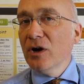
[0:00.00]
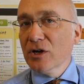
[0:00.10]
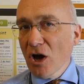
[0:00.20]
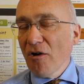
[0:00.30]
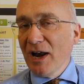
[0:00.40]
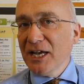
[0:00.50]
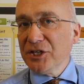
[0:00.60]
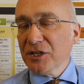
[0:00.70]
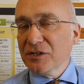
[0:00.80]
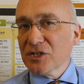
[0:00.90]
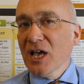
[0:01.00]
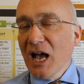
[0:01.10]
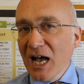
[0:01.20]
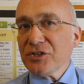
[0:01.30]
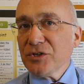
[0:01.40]
correlations,
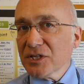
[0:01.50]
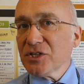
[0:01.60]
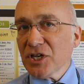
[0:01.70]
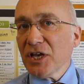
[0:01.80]
as you can see